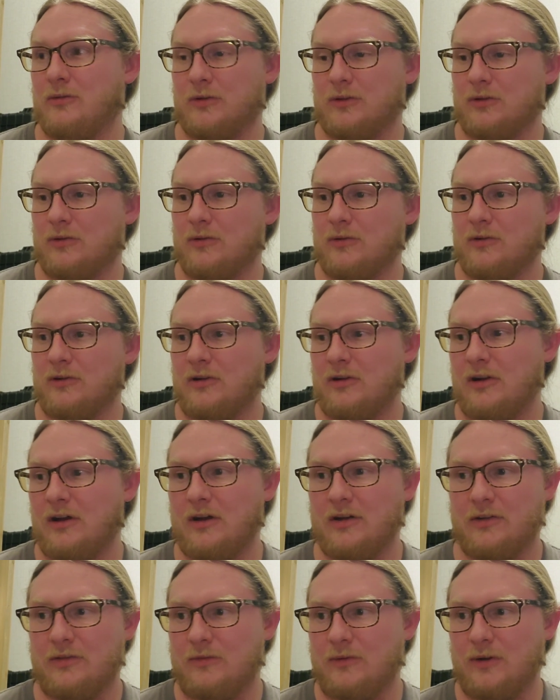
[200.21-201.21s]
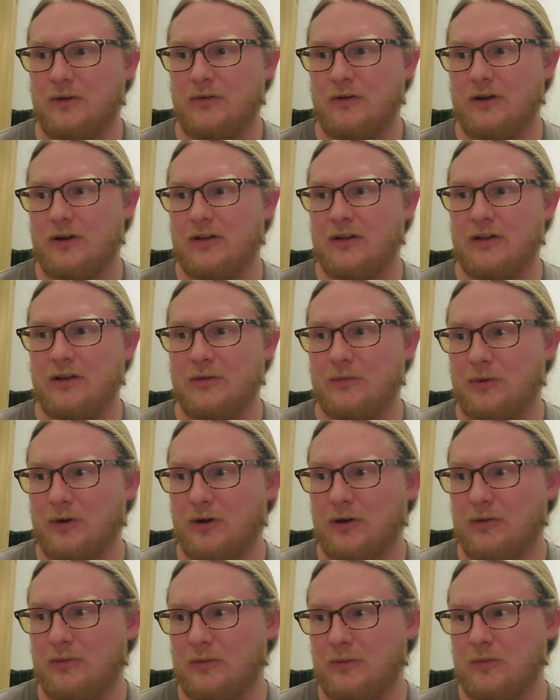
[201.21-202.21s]
With Hornady dies, I've never had that
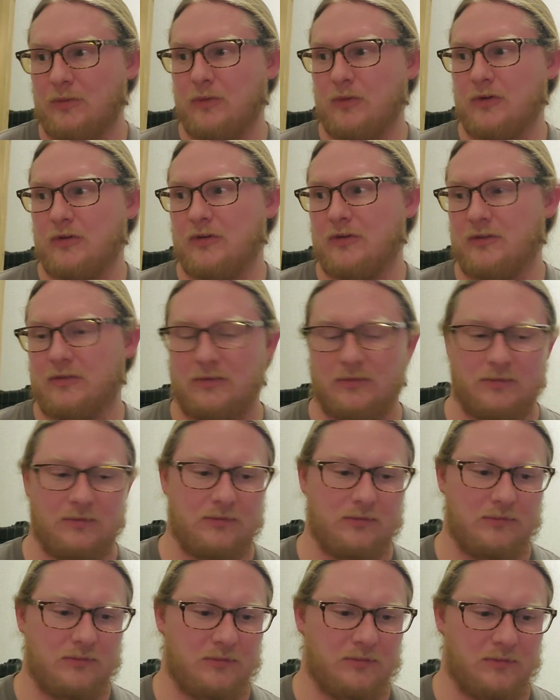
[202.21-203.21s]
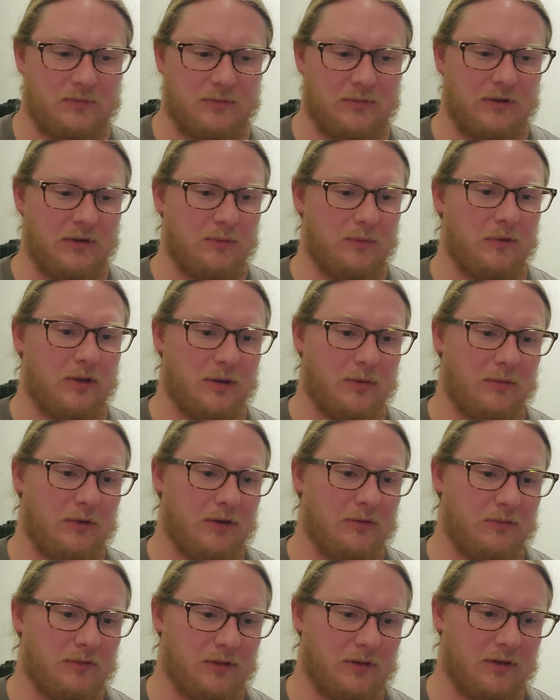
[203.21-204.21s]
problem with them coming
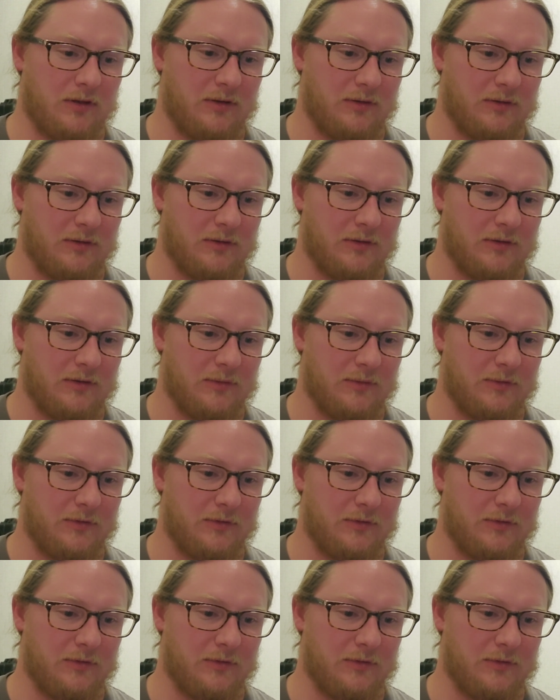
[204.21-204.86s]
in with gunk on them.